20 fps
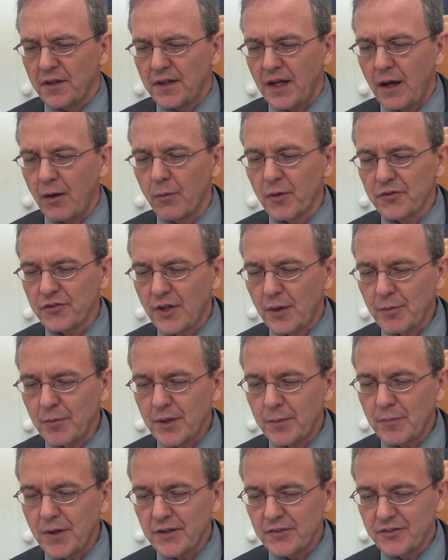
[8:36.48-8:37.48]
Now, well,
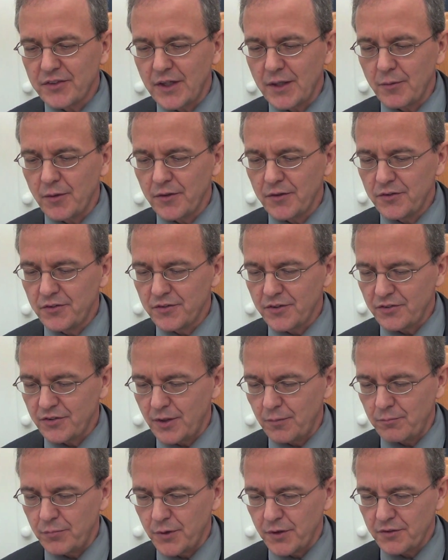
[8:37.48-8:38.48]
somebody might say, well, this is just
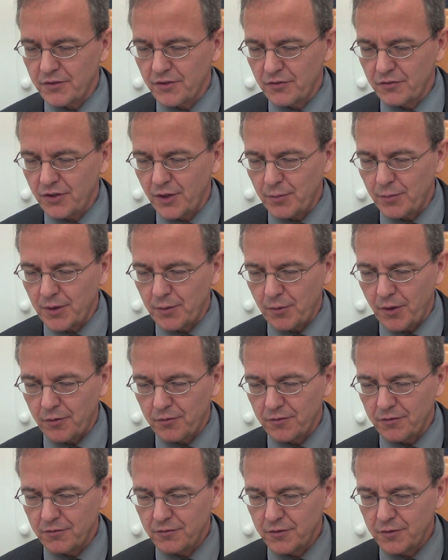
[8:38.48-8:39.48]
some books that somebody
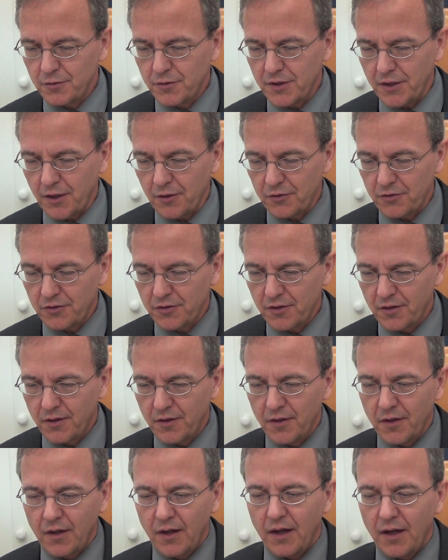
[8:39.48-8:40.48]
wrote and who cares?
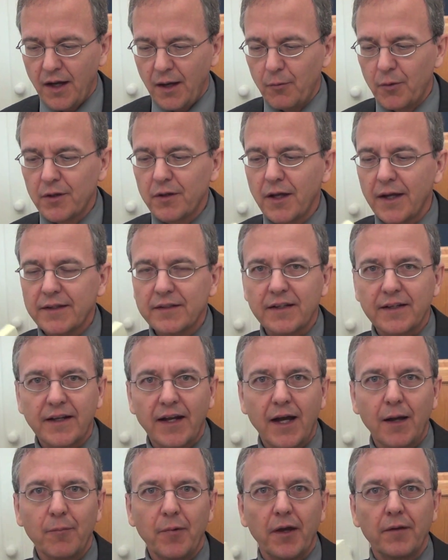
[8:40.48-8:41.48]
I would like to
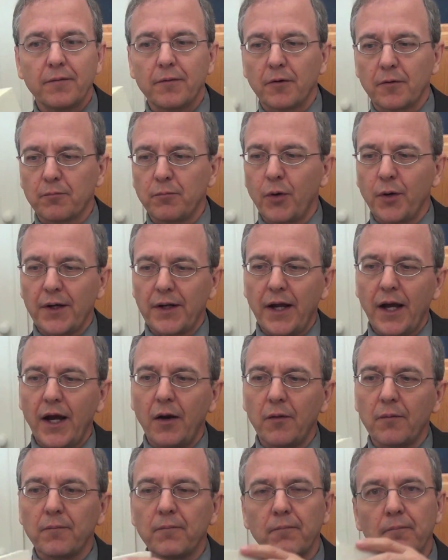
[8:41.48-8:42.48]
comment or point
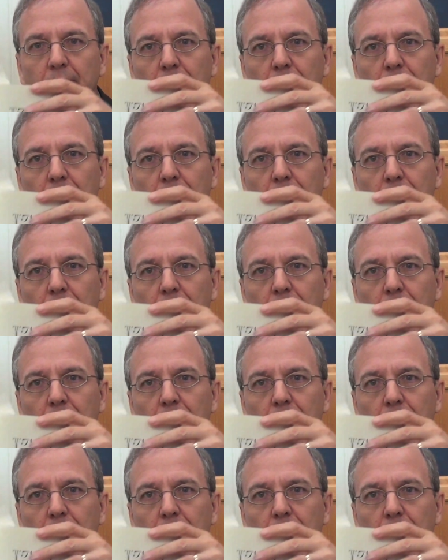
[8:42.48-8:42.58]
out